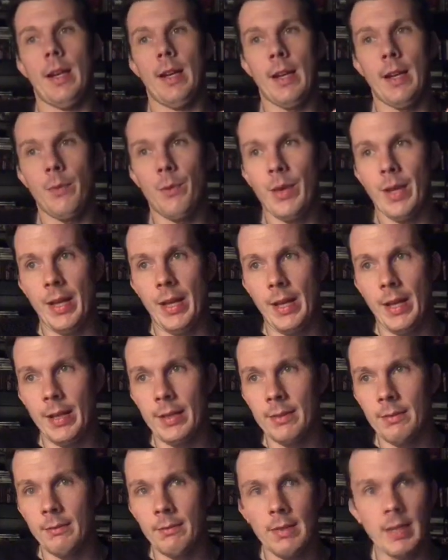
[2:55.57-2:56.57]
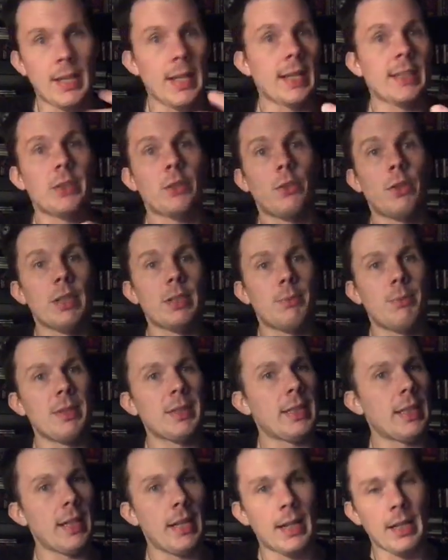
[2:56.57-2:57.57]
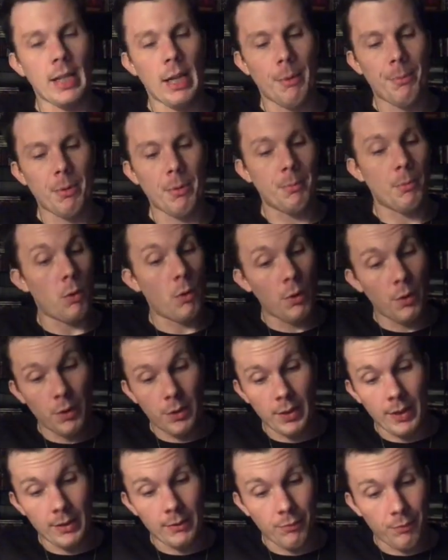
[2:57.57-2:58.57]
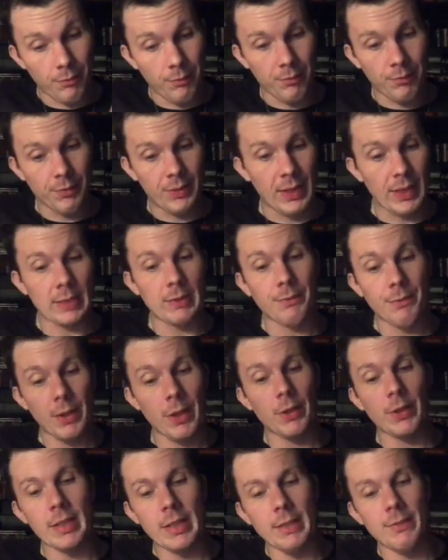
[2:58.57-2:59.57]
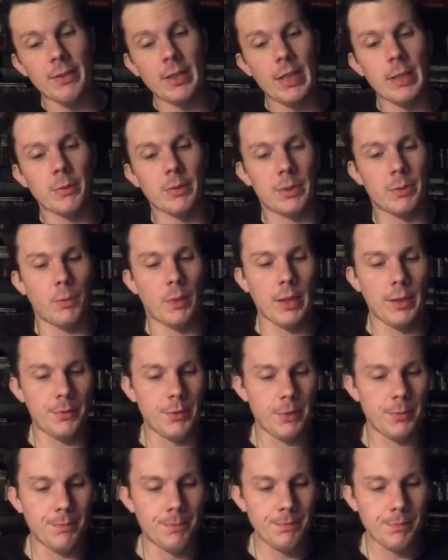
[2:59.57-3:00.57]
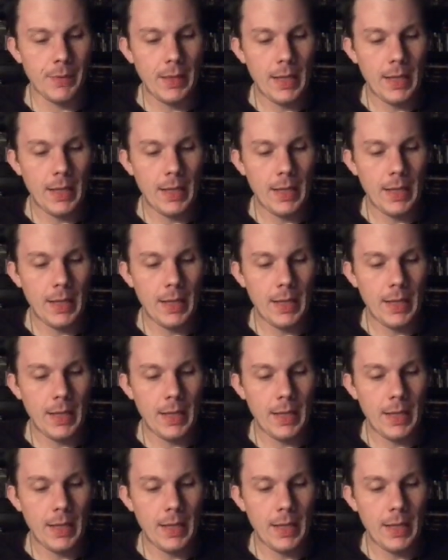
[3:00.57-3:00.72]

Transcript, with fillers: And then the next Christmas, I got a couple more, and this very DVD was one of them.